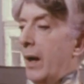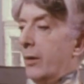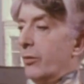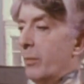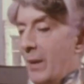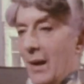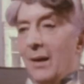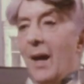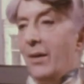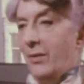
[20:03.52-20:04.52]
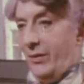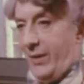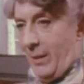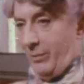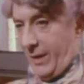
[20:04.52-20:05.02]
and rebel at the
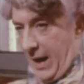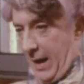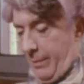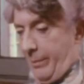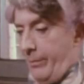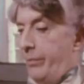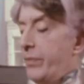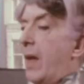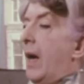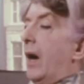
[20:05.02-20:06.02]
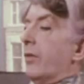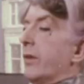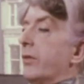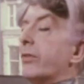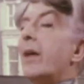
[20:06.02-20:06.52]
same time. And
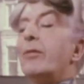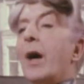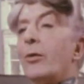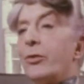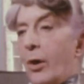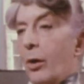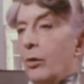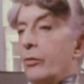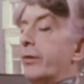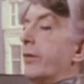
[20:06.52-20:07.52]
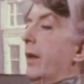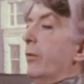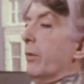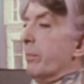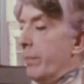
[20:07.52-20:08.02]
this they've now solved. They
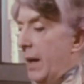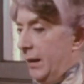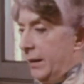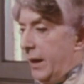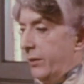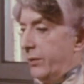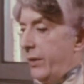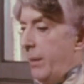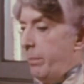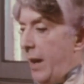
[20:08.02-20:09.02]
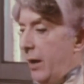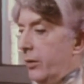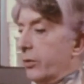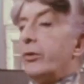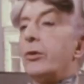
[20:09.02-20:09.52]
rebel against their
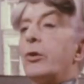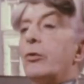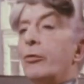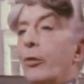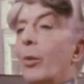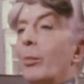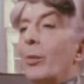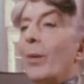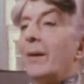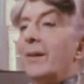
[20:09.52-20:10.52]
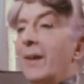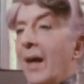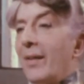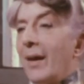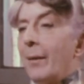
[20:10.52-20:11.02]
parents and conform with one
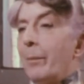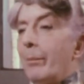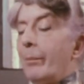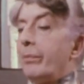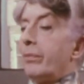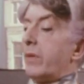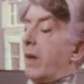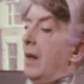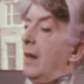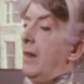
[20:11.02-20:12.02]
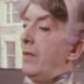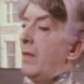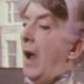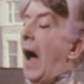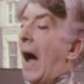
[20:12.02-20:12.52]
another.
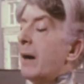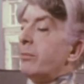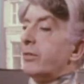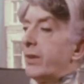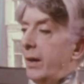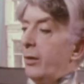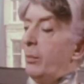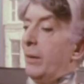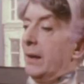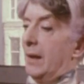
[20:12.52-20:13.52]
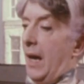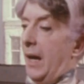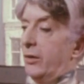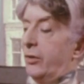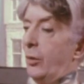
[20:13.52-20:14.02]
I'm terribly
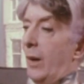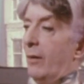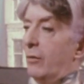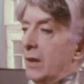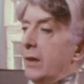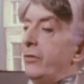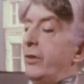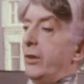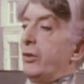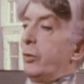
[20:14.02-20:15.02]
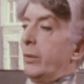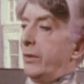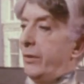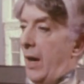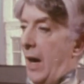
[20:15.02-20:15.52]
glad to have lived into a
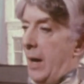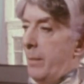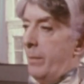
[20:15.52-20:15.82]
time